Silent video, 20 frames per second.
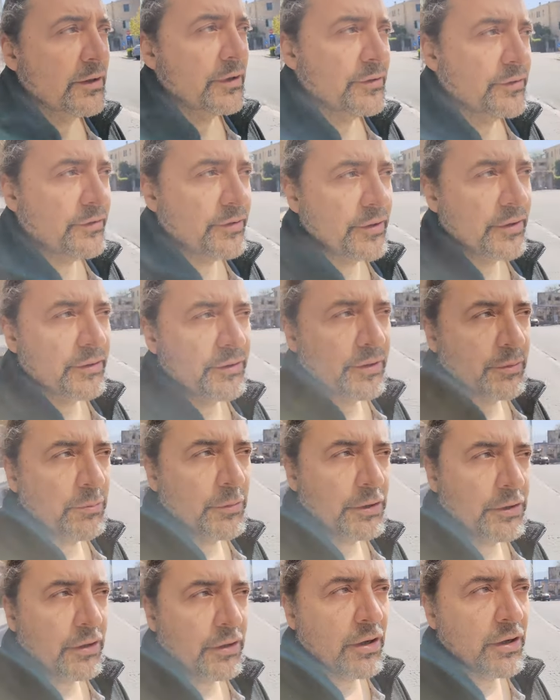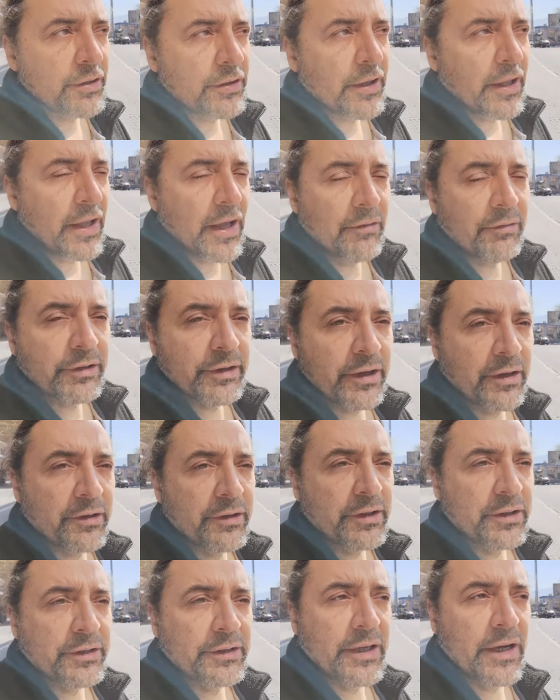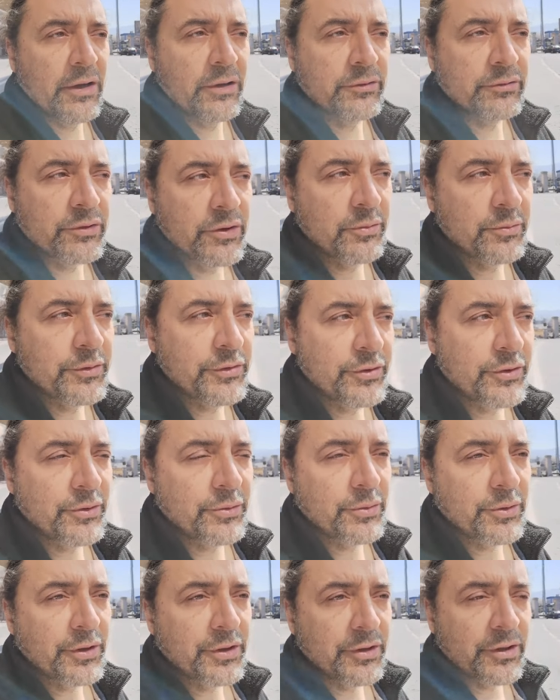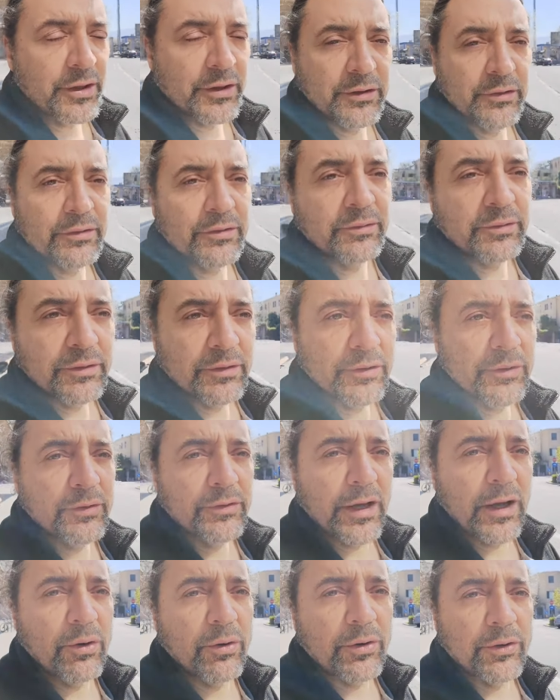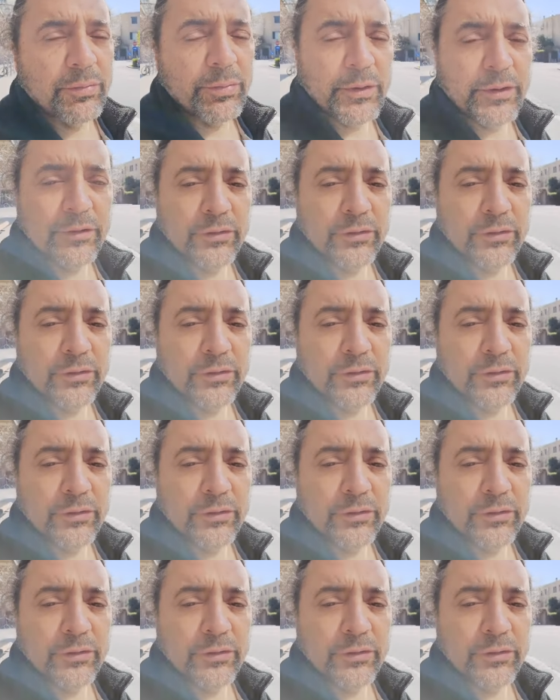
In city of Milan, they have an area now in Rome too where you can two towers,